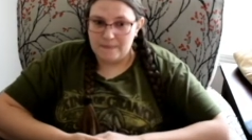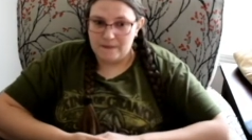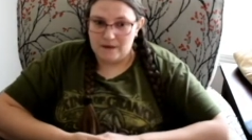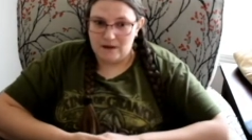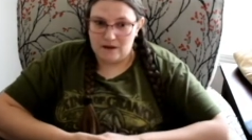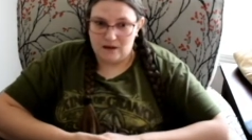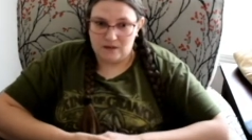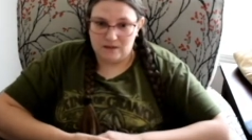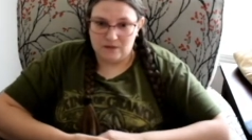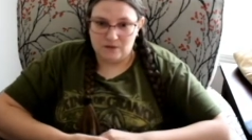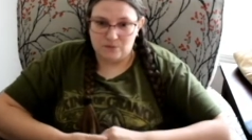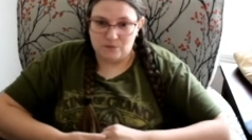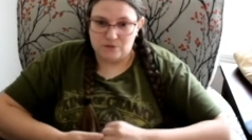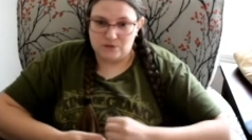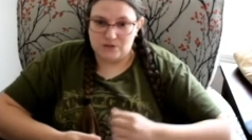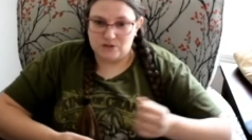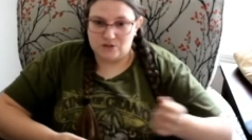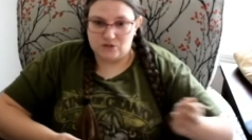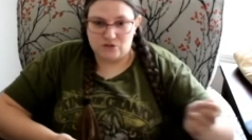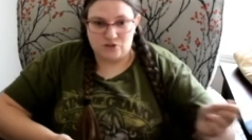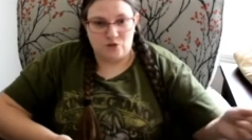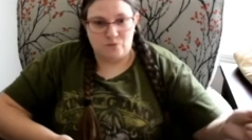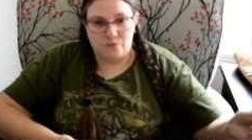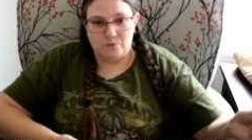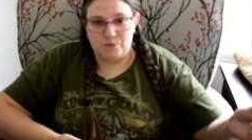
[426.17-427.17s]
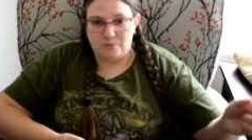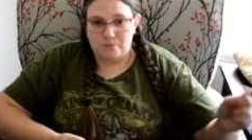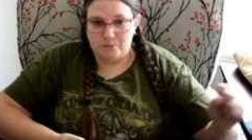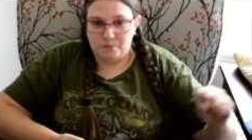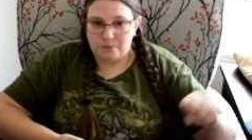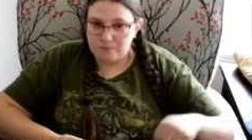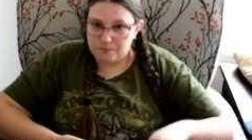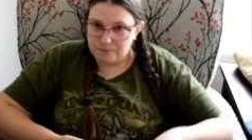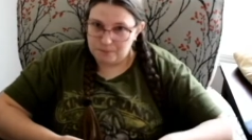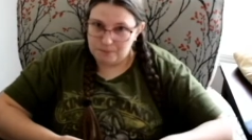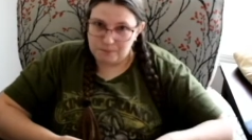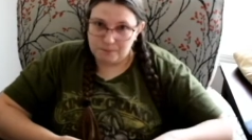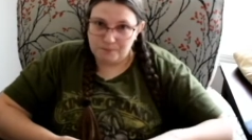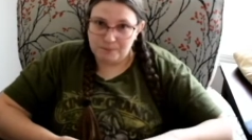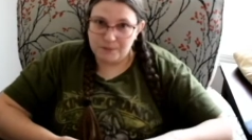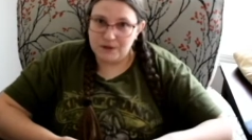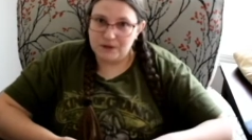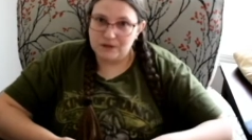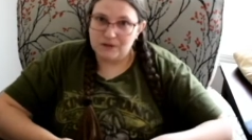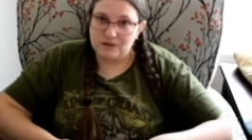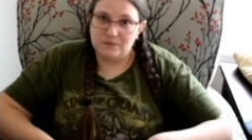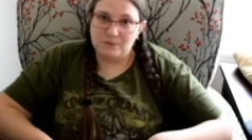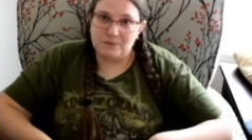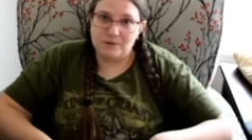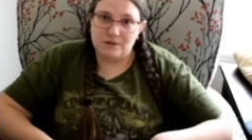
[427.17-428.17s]
Uh, liquid dish soap, you put a
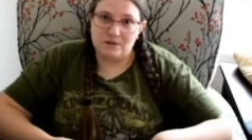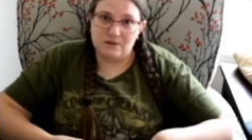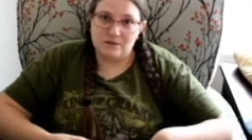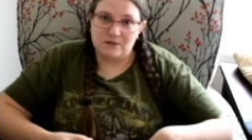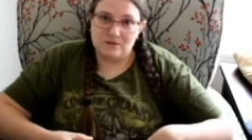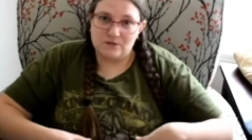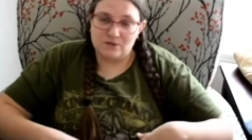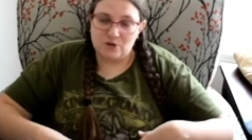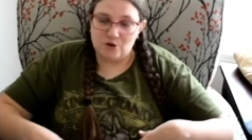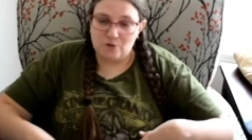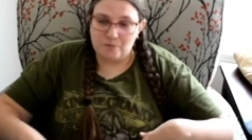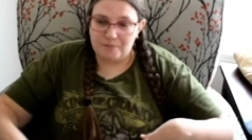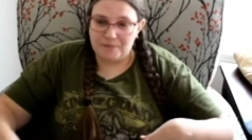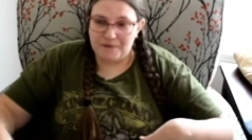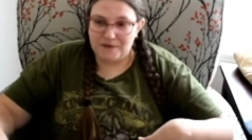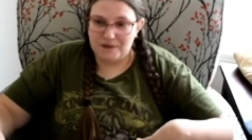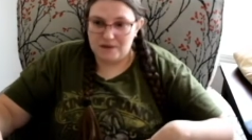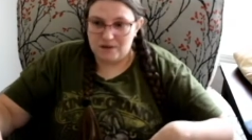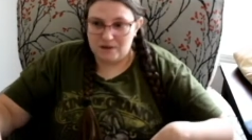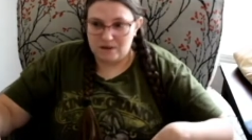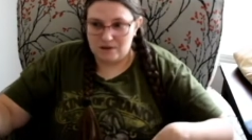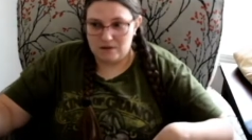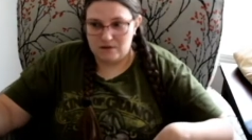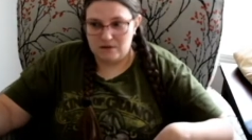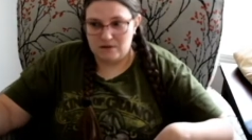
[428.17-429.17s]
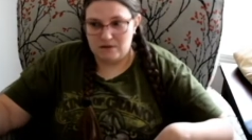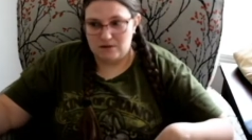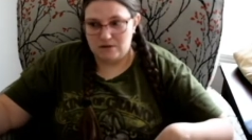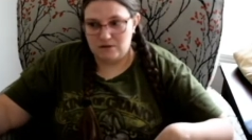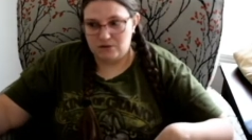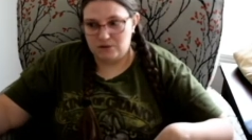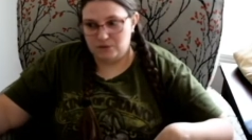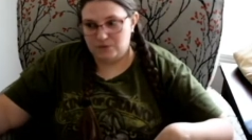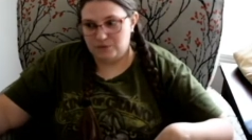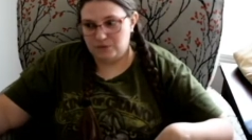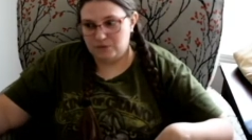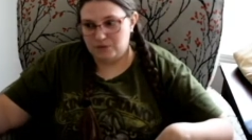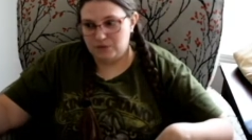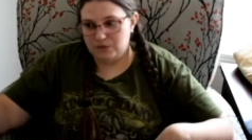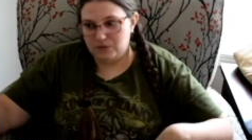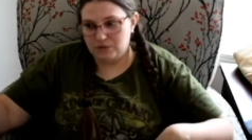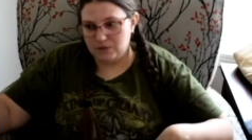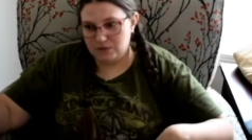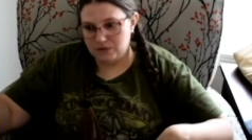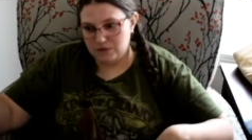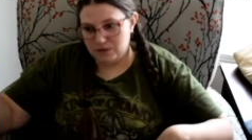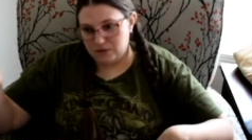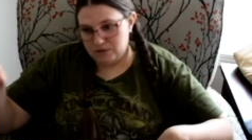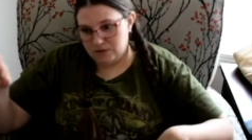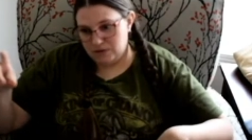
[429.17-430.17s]
little bit of the soap in and you
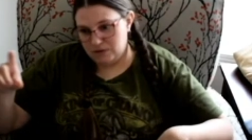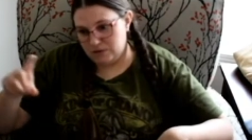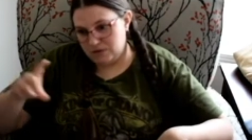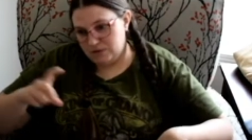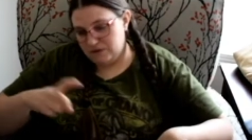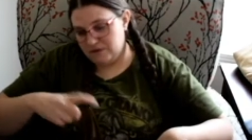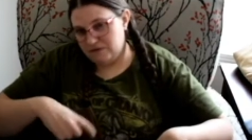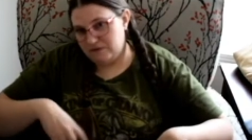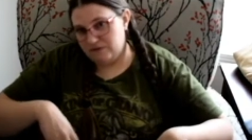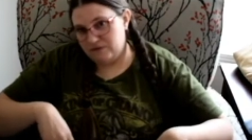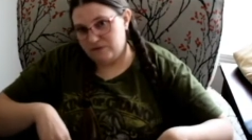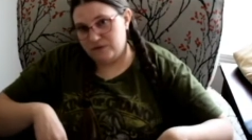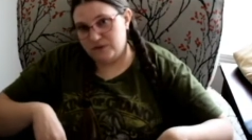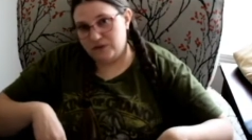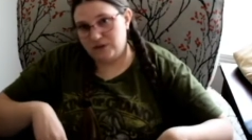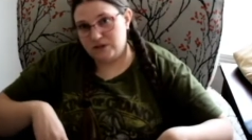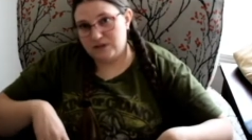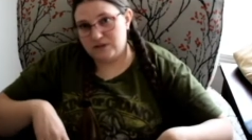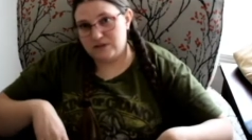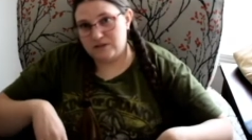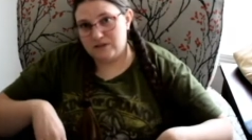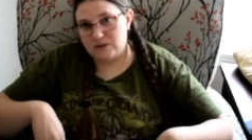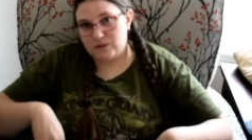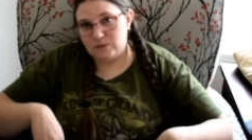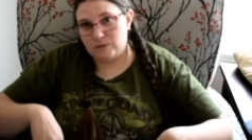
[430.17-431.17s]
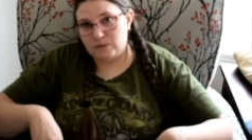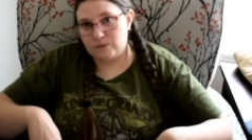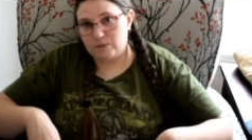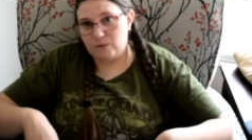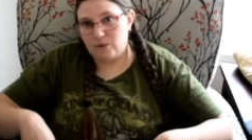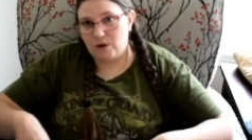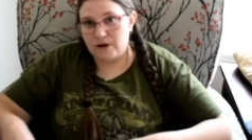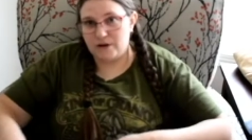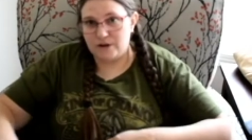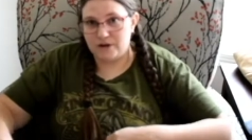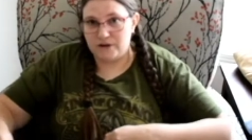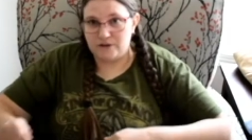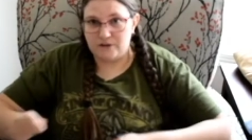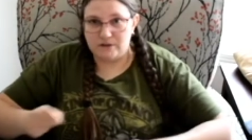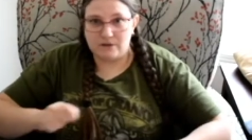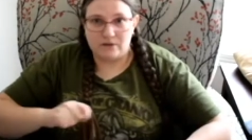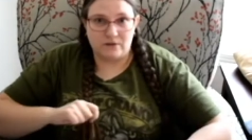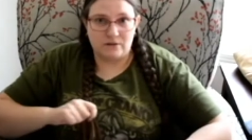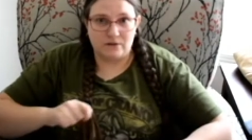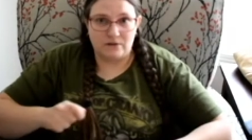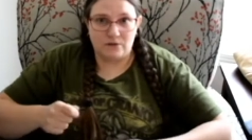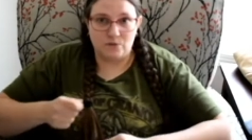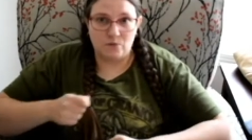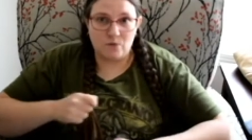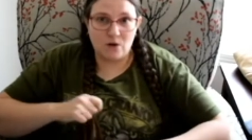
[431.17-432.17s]
fill your sink with water and
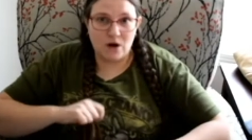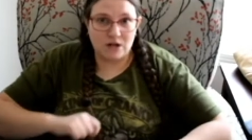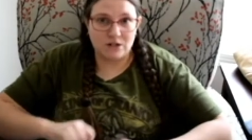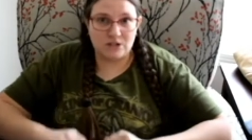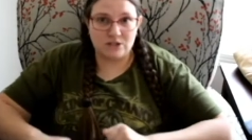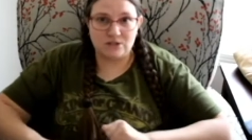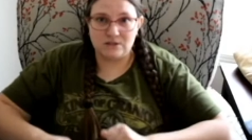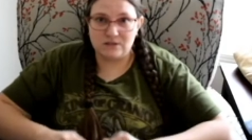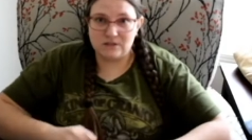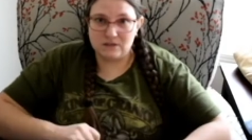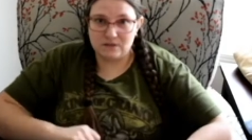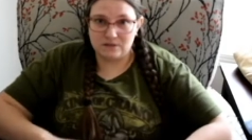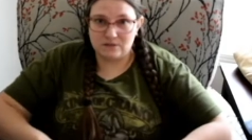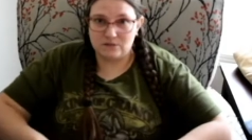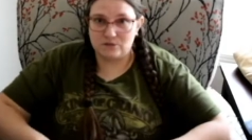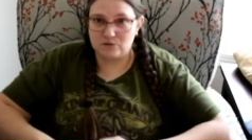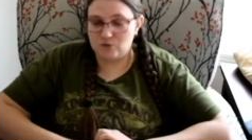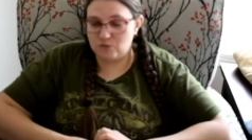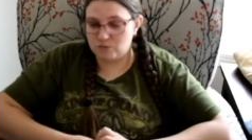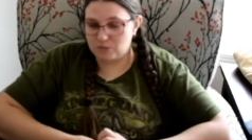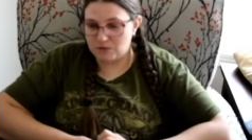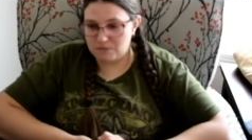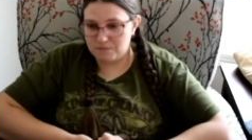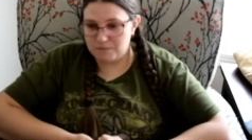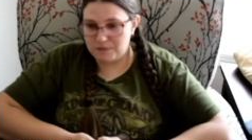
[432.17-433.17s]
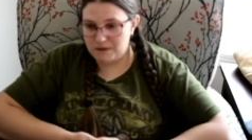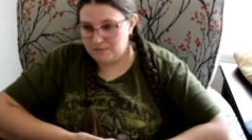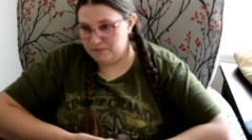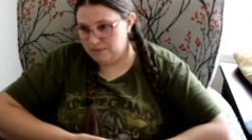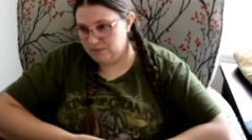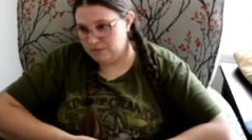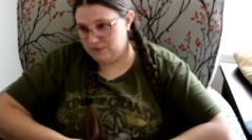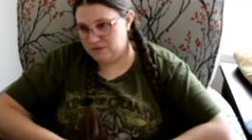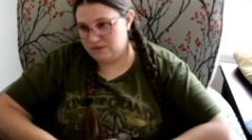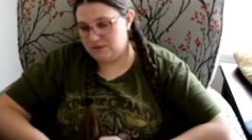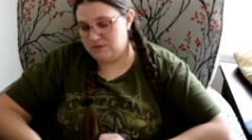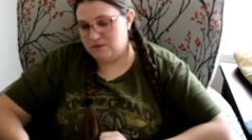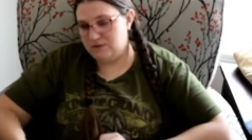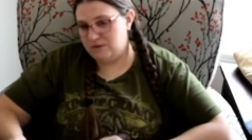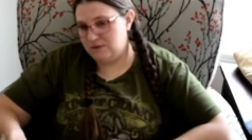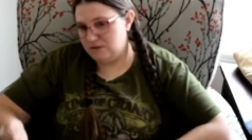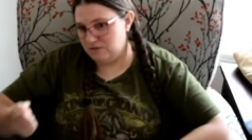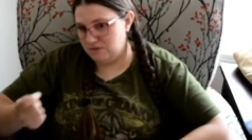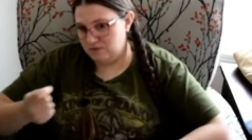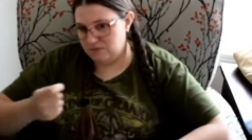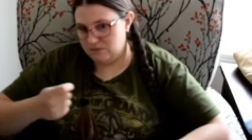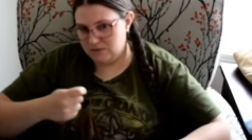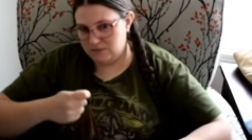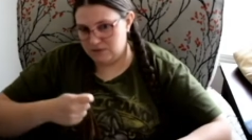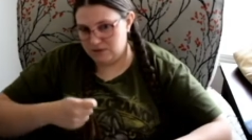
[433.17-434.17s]
you wash until there's no more bubbles and then
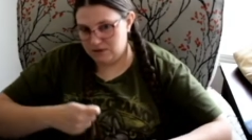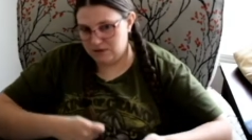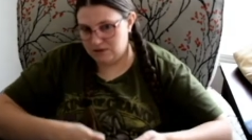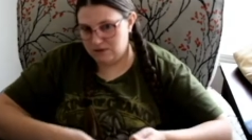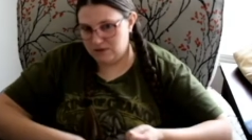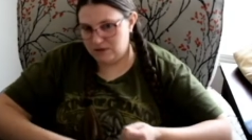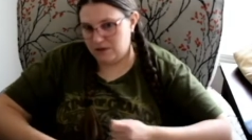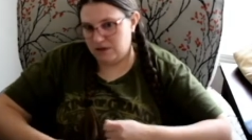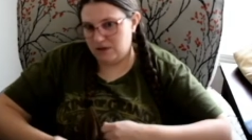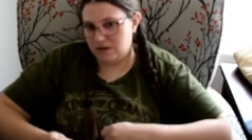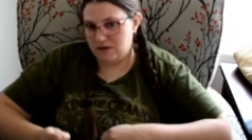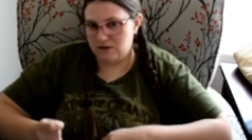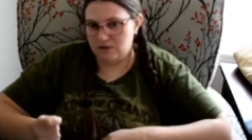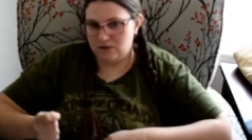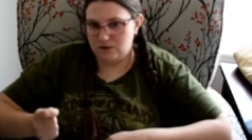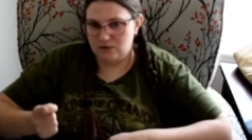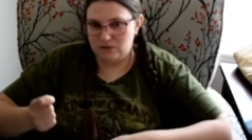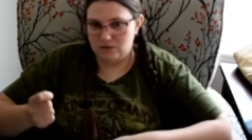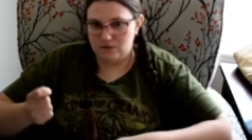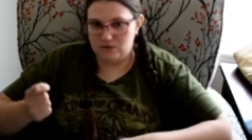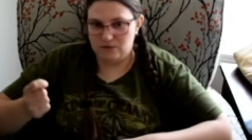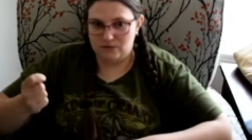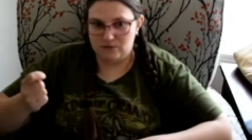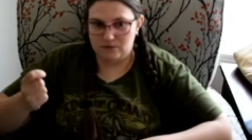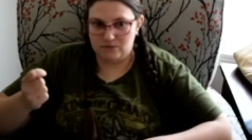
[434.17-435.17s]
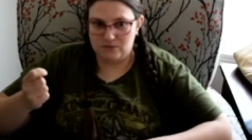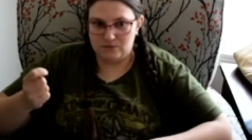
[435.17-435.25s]
you get new